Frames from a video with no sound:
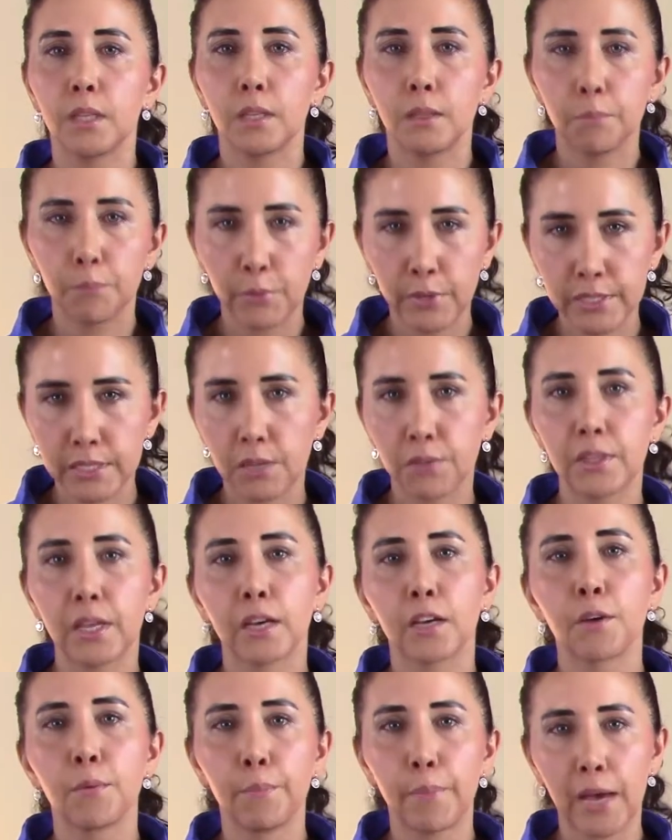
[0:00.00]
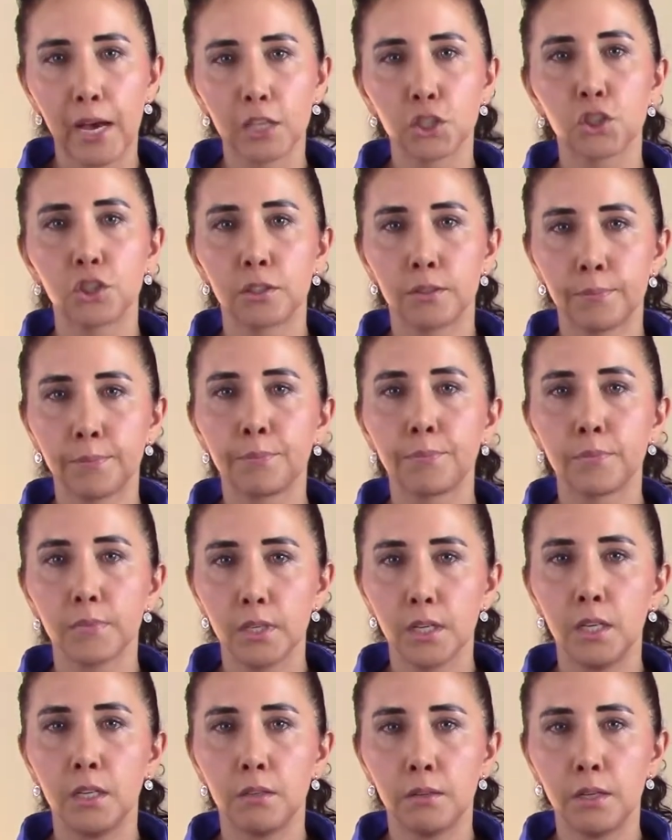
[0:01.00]
brings out that compassion
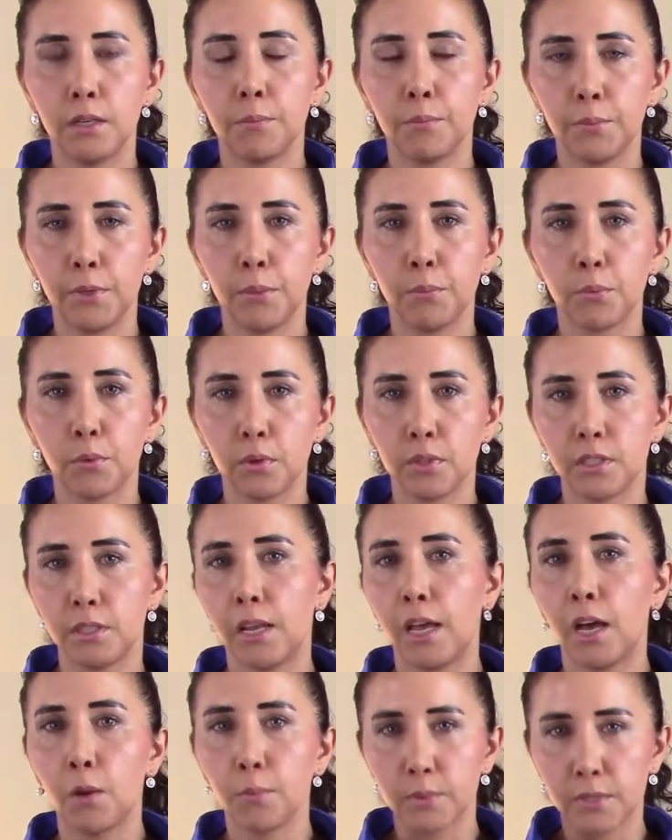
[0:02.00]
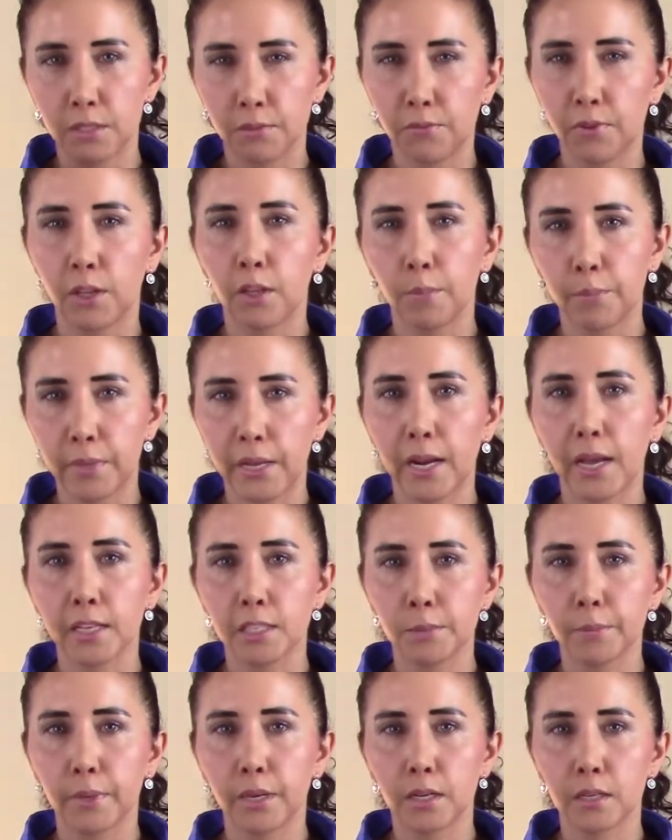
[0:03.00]
in people. It helps develop that
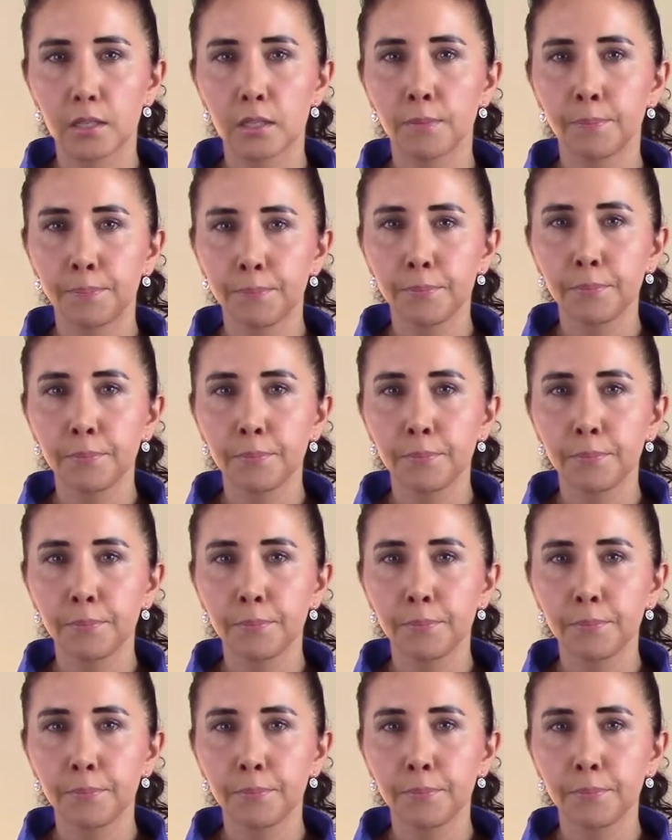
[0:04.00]
aspect.